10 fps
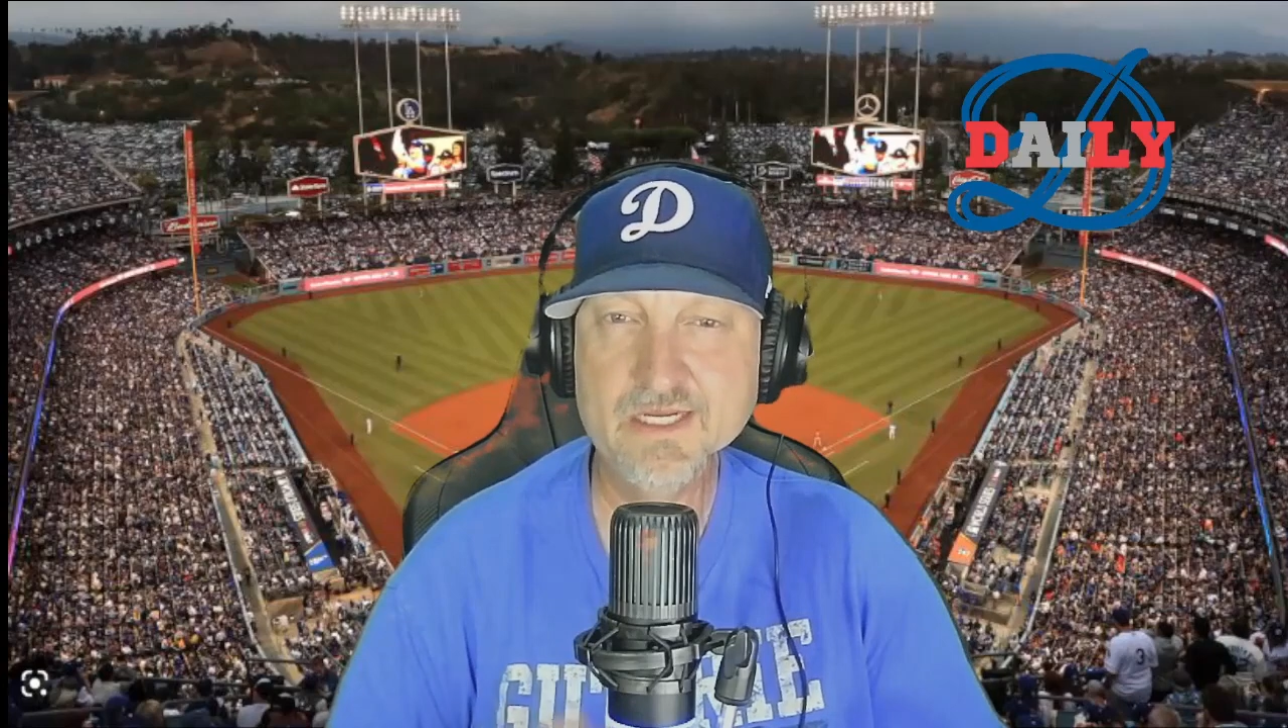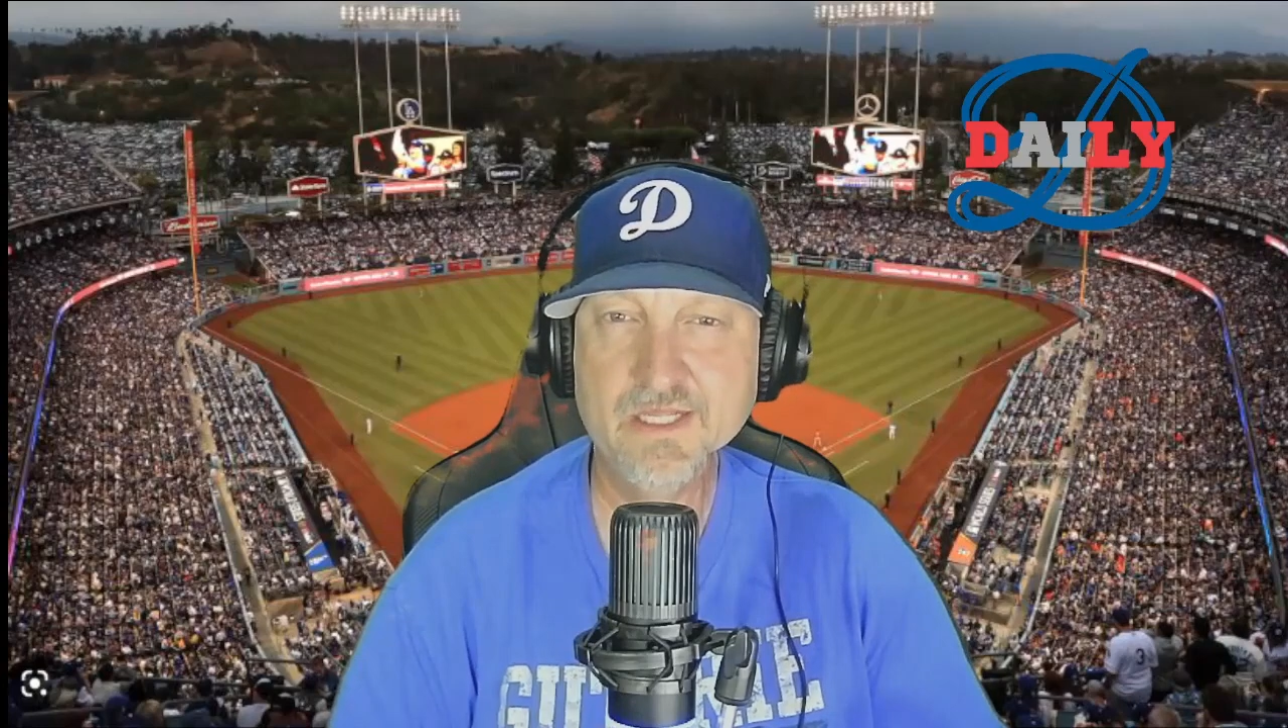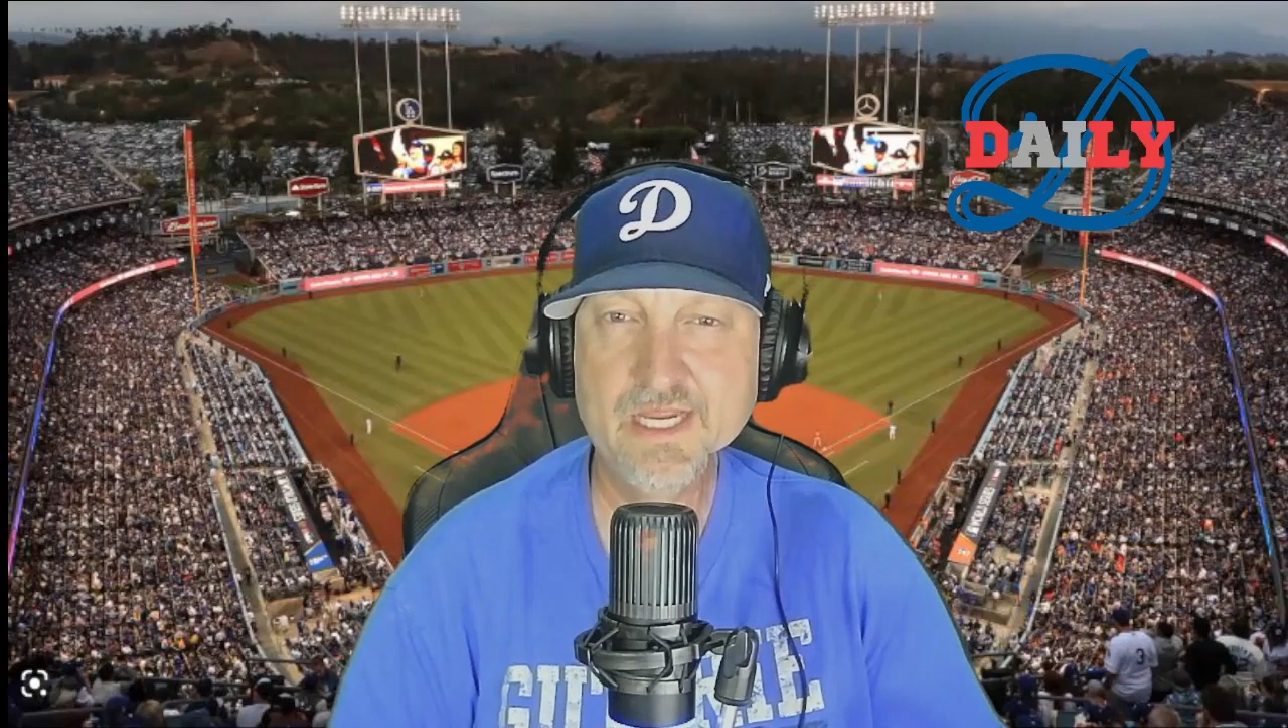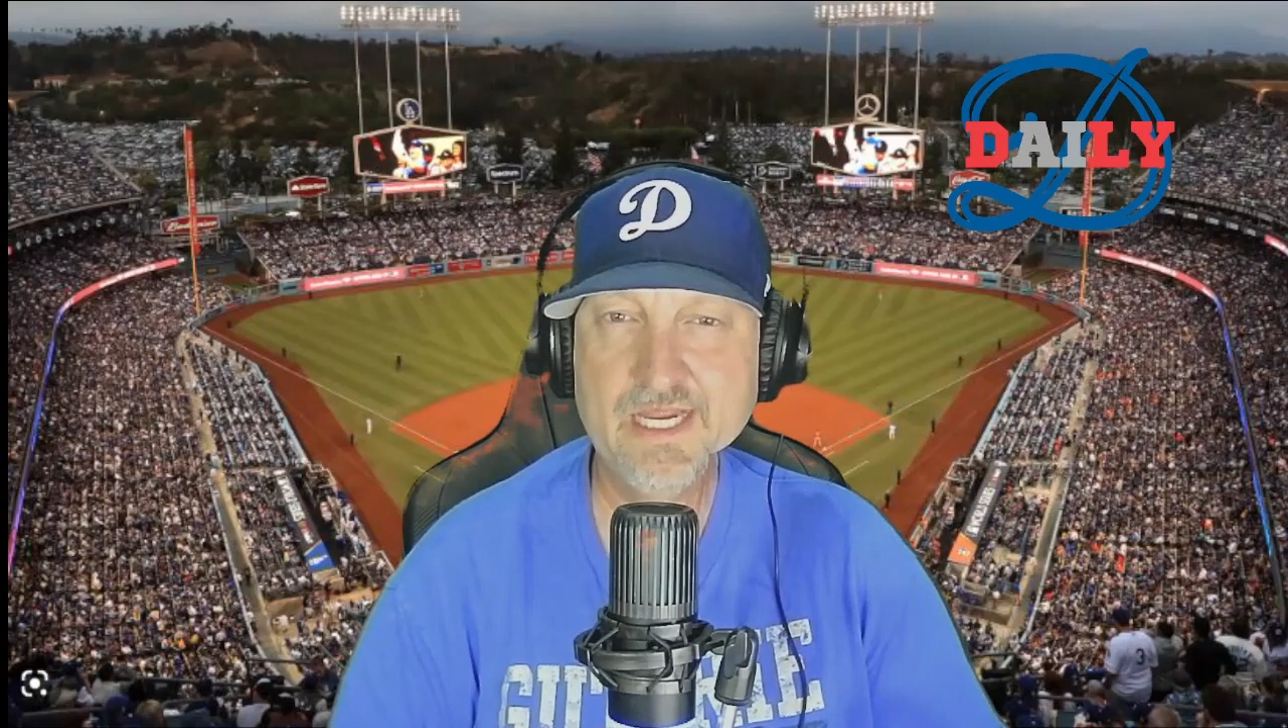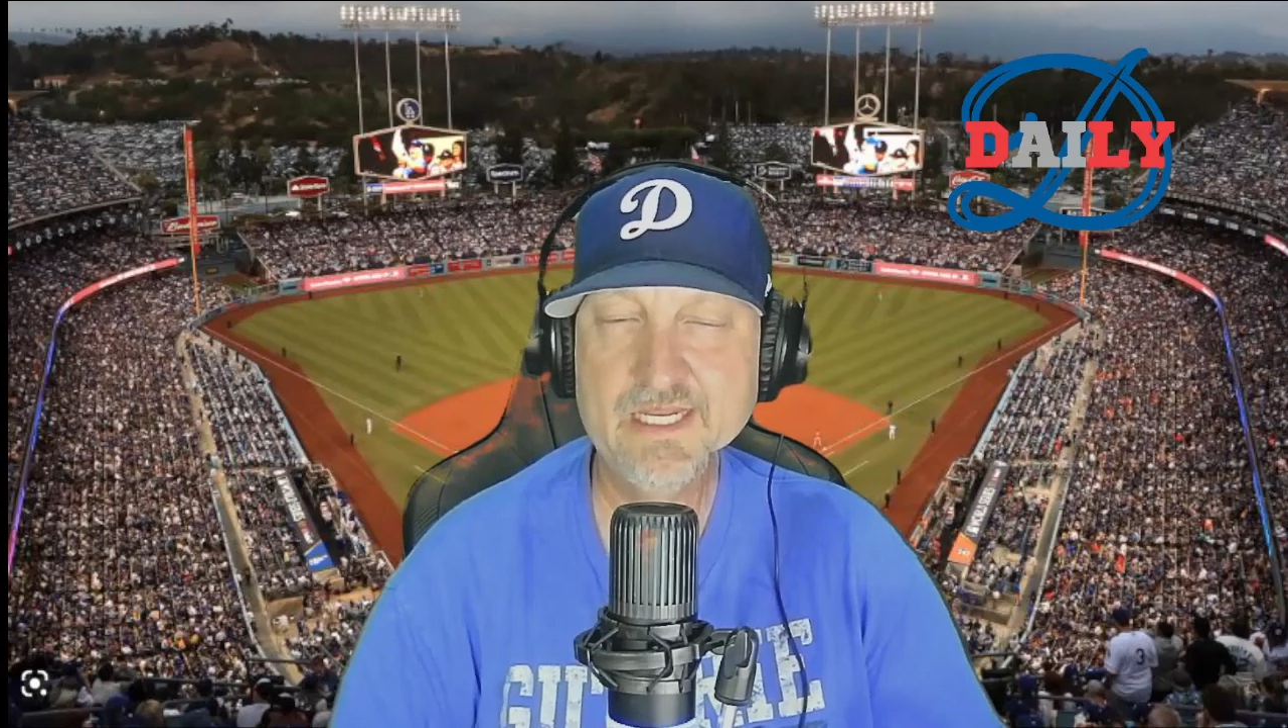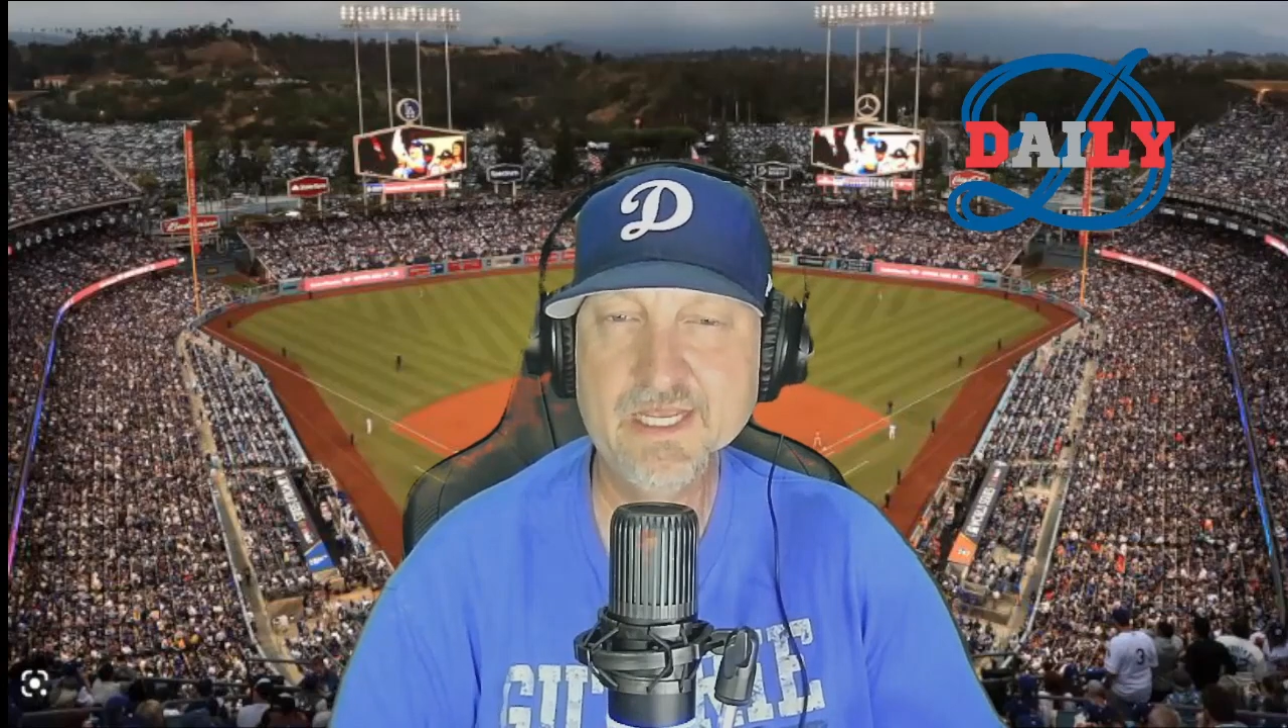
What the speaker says: clean